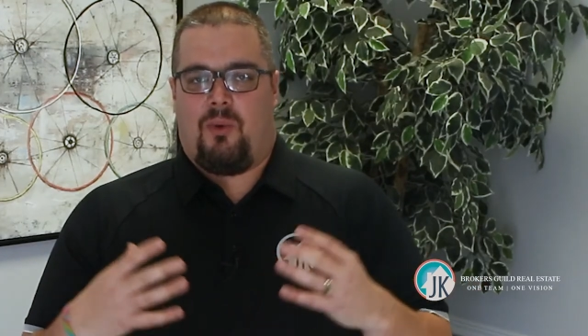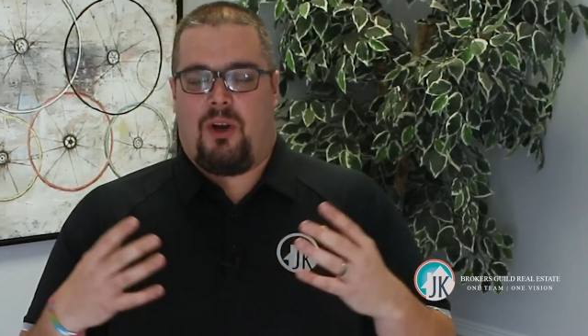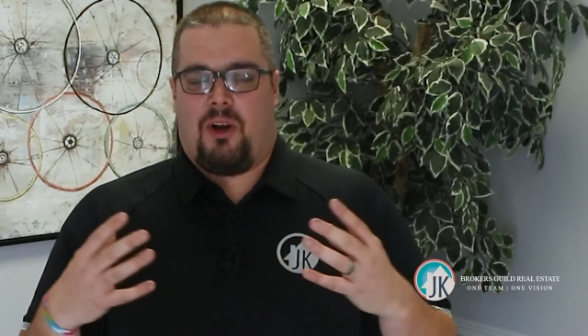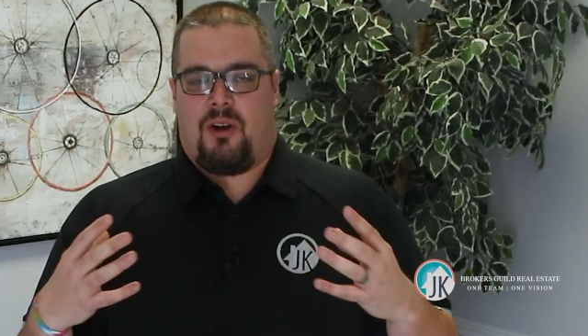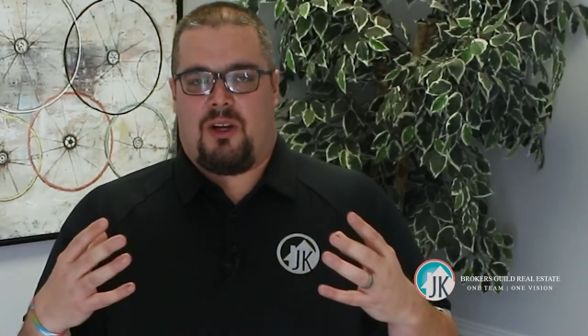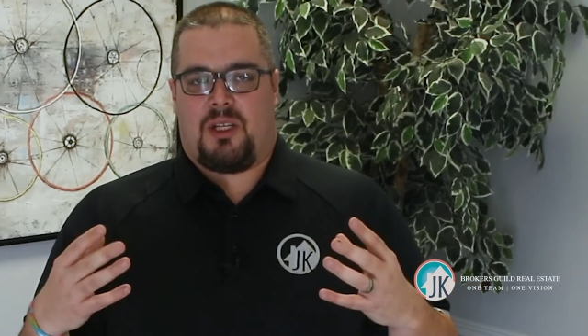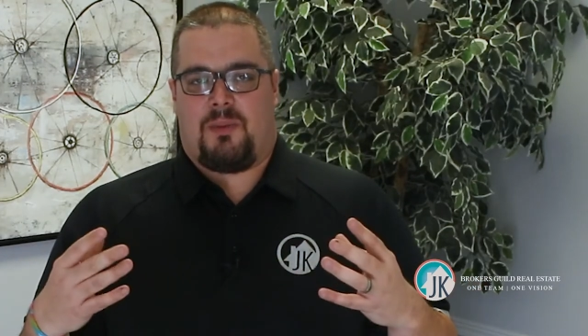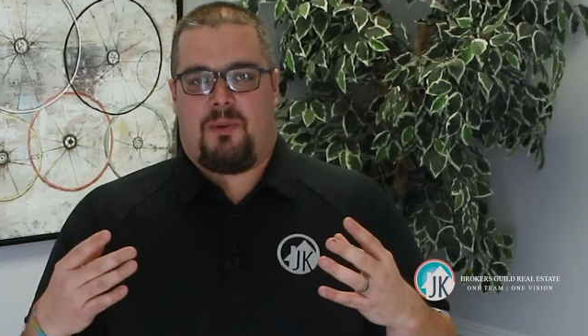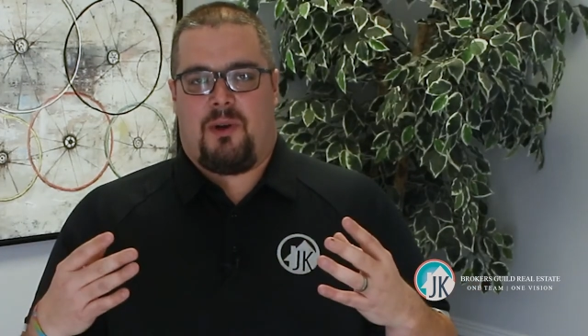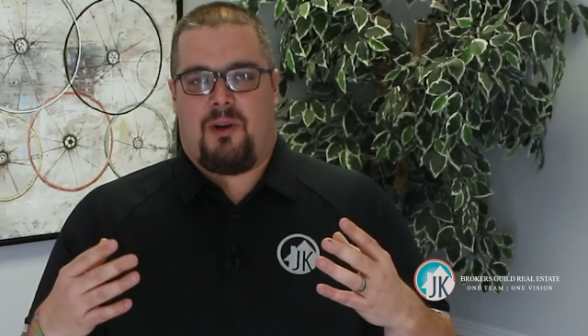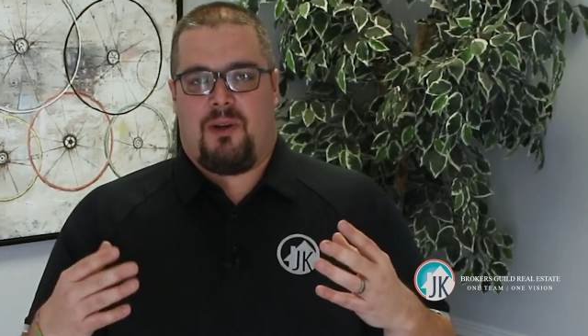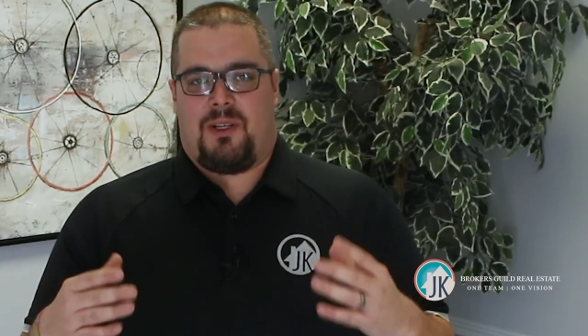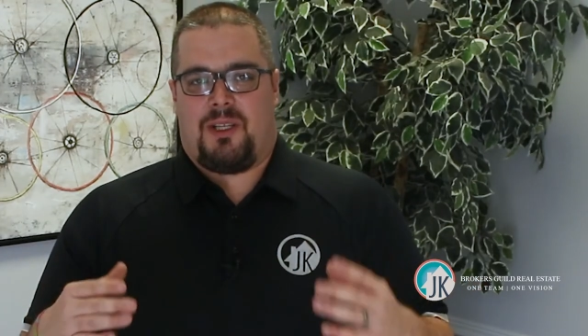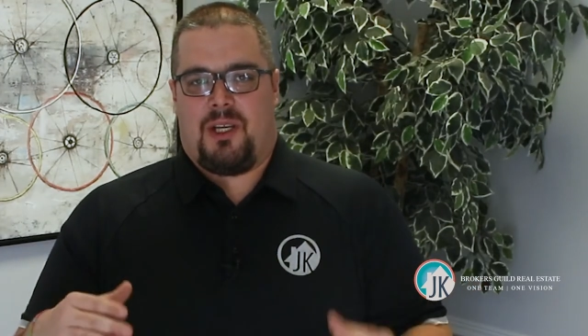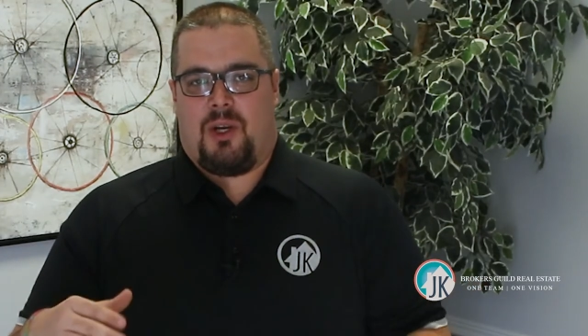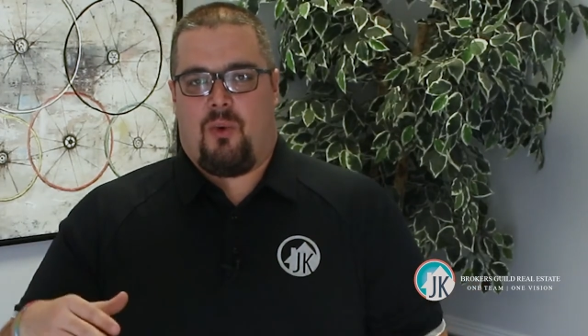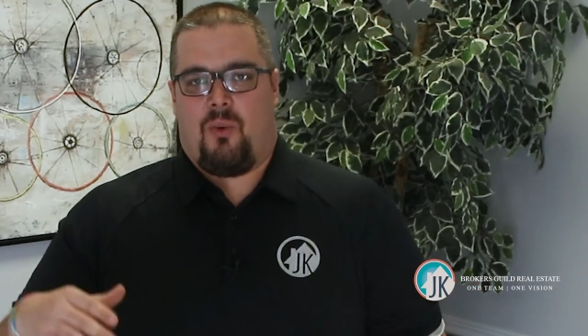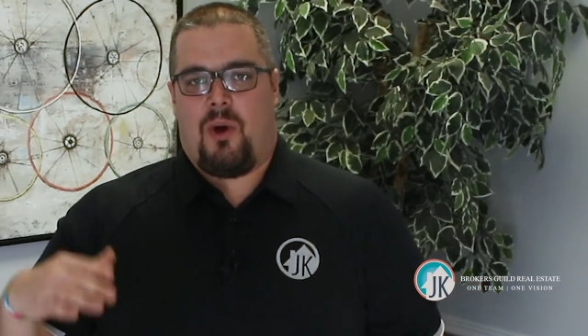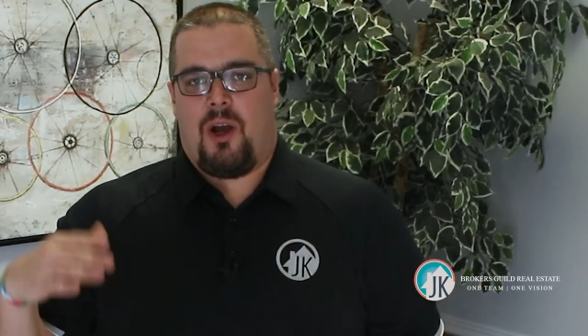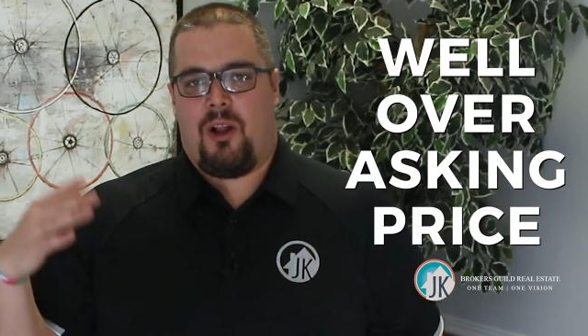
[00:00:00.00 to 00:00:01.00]
we are
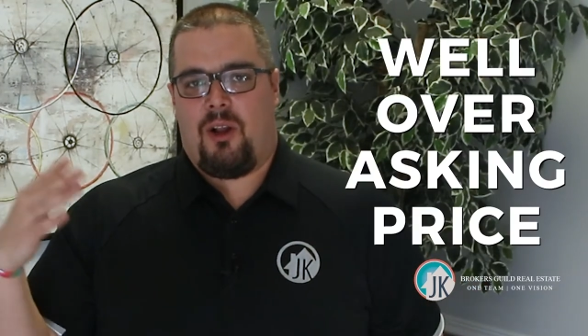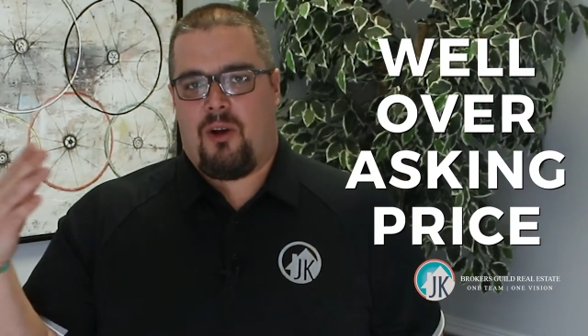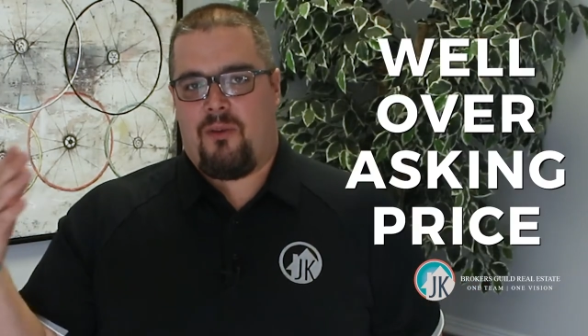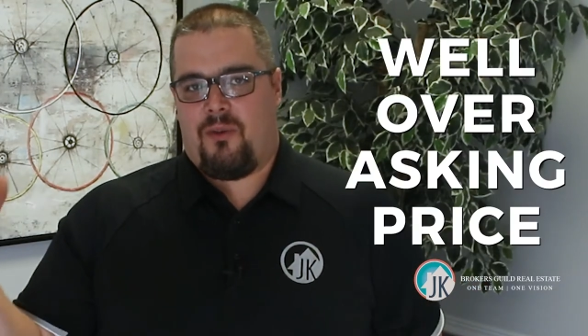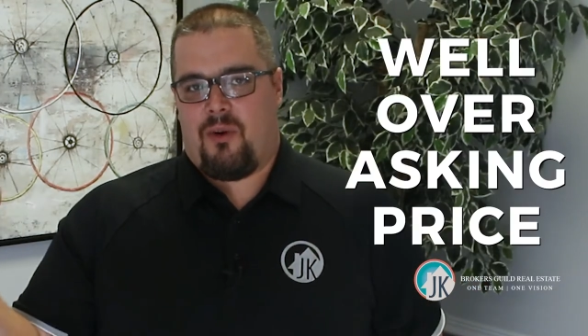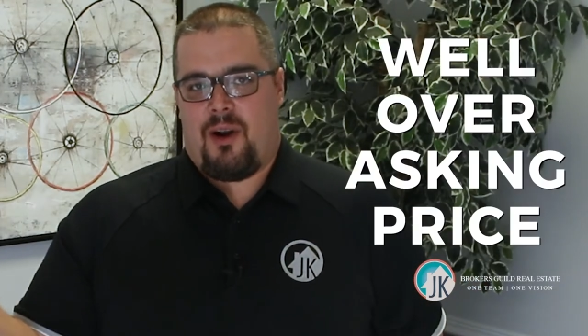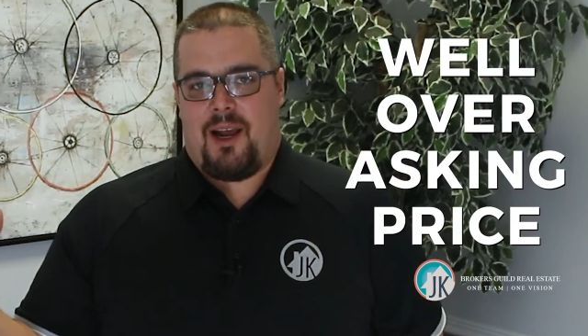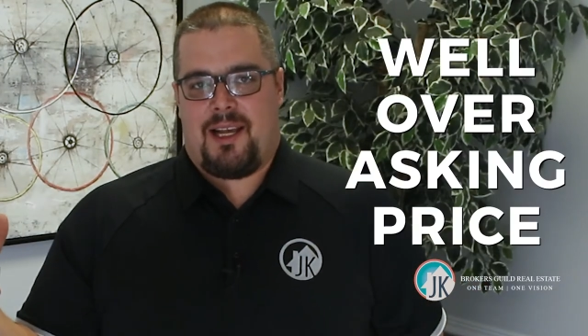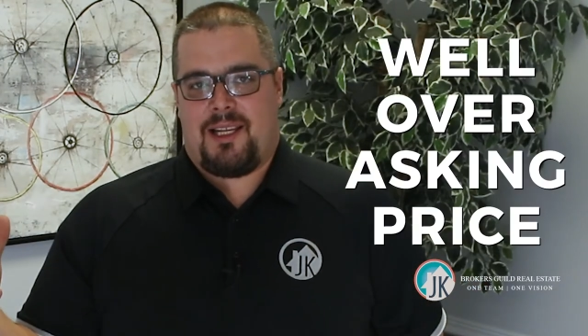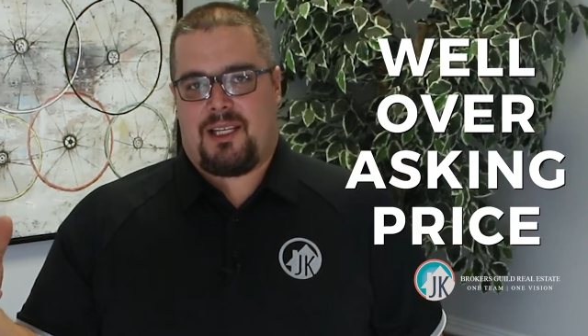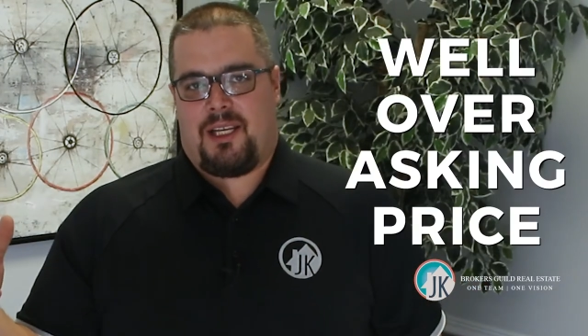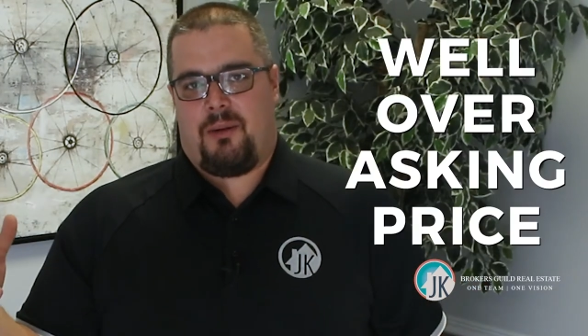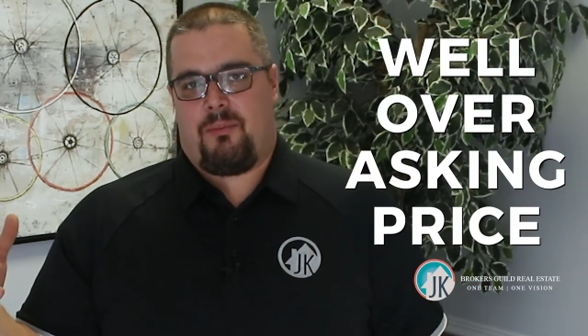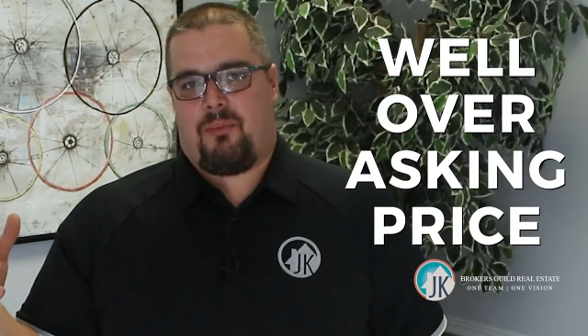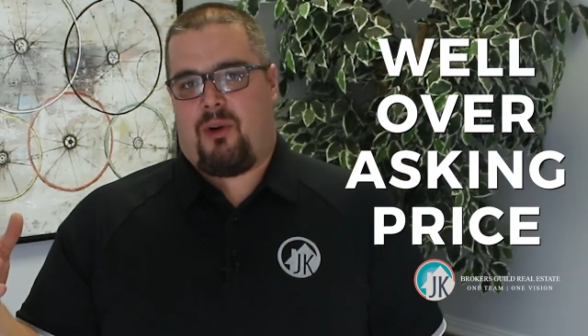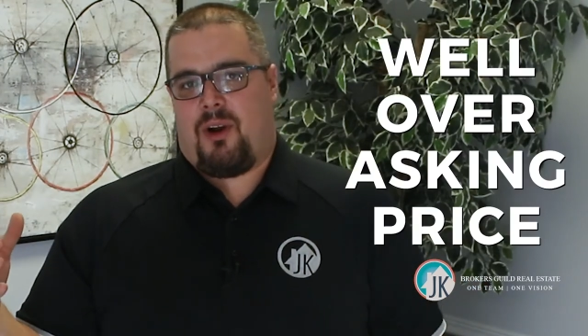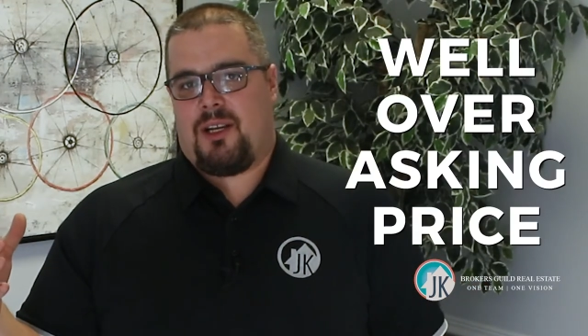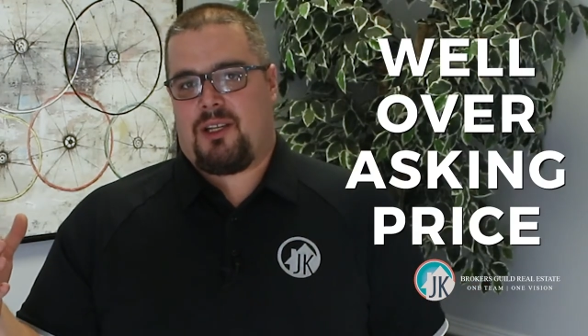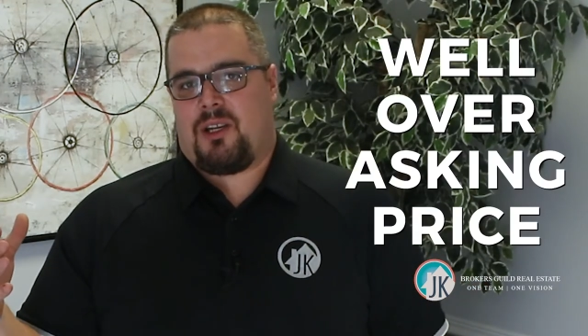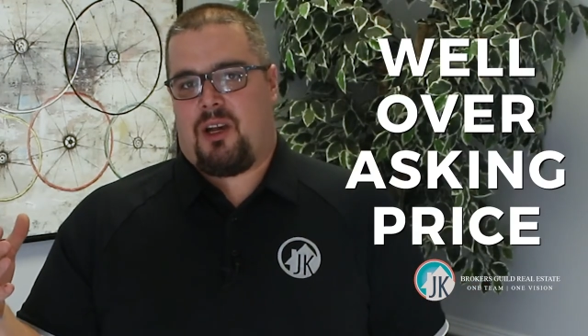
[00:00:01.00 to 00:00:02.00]
experiencing well over asking
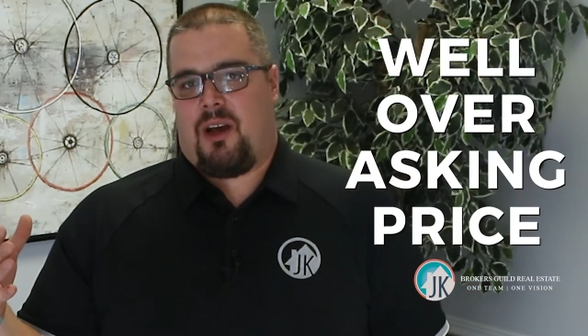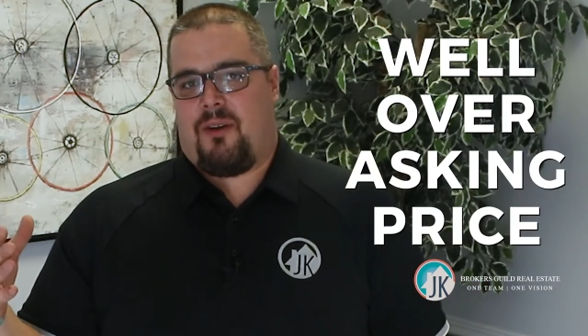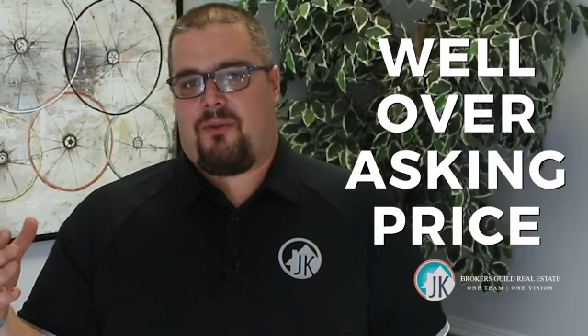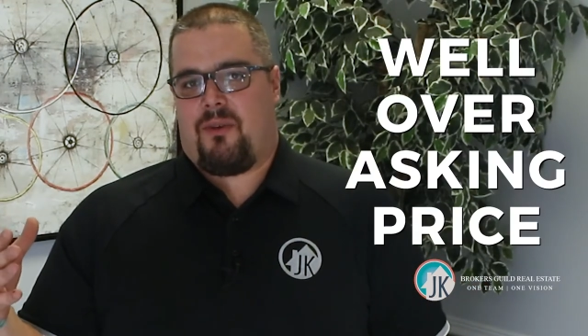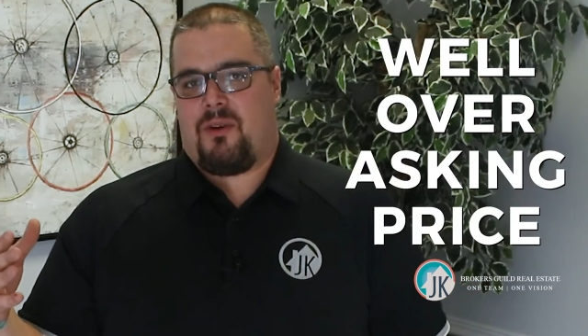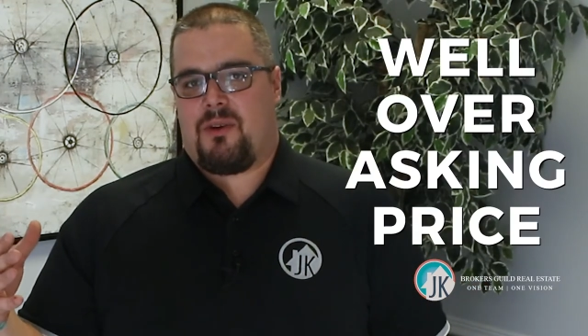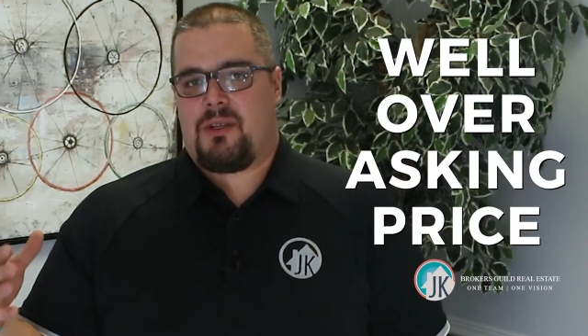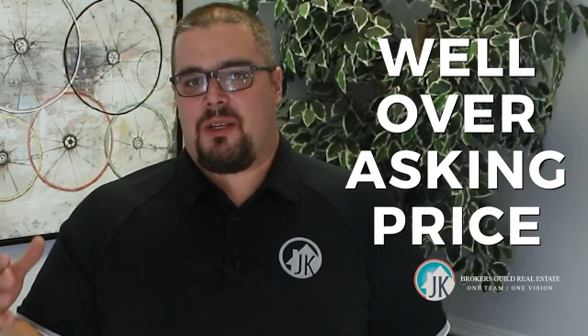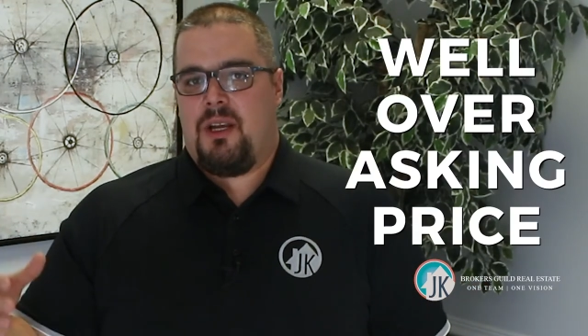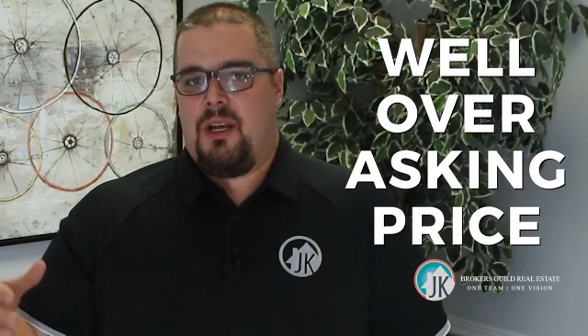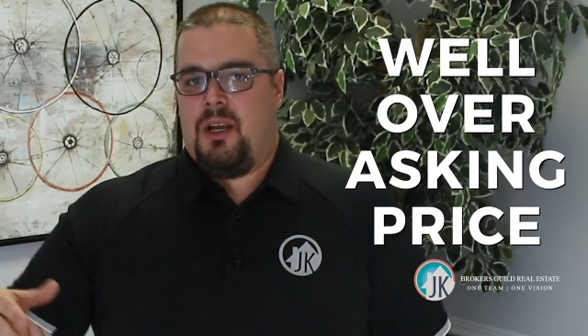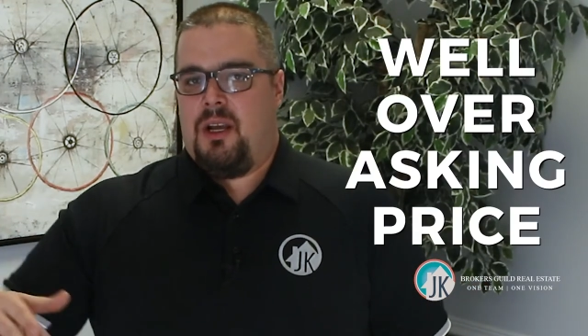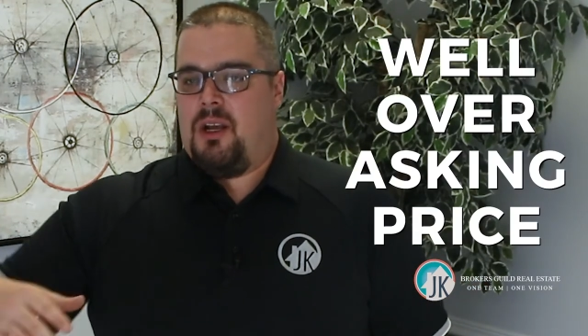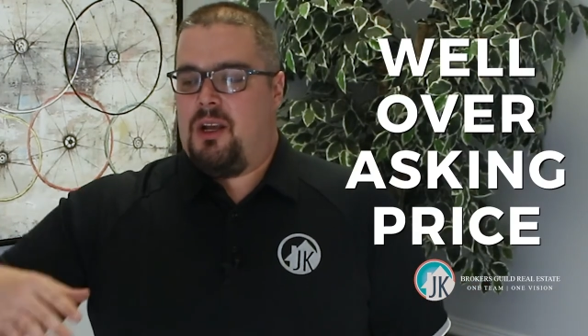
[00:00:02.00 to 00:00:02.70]
price offers,